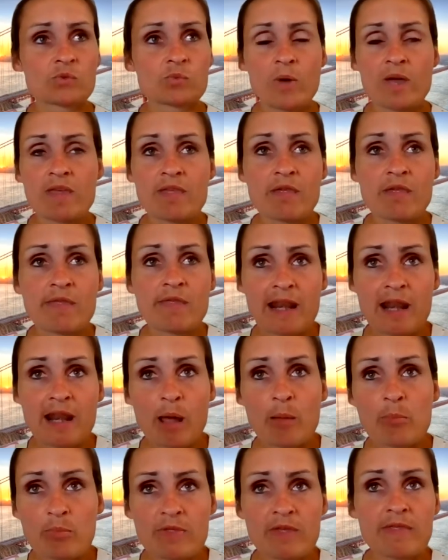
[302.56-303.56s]
whether the
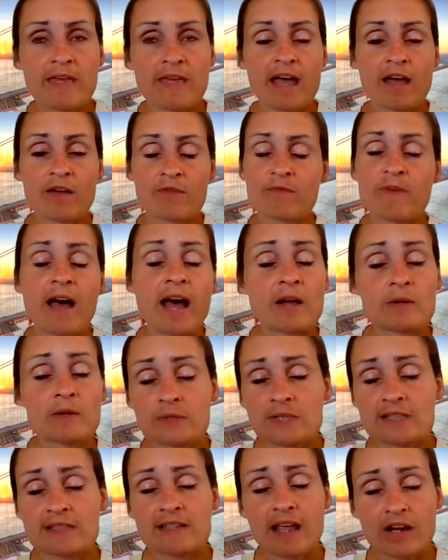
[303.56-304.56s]
lump that they have found
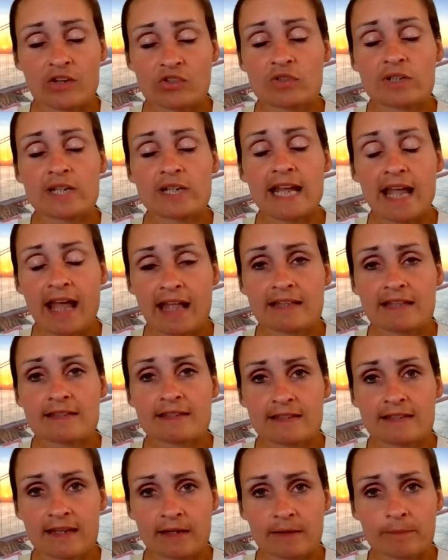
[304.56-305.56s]
is actually
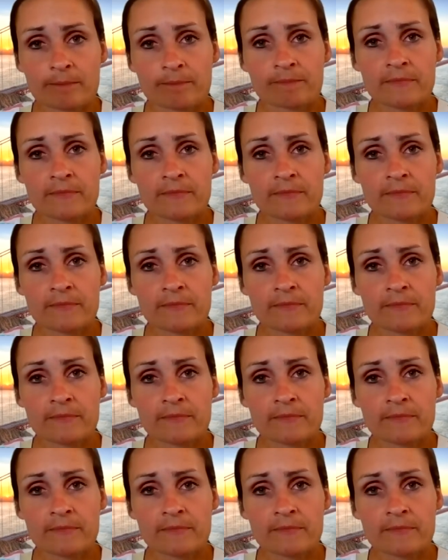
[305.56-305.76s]
cancer.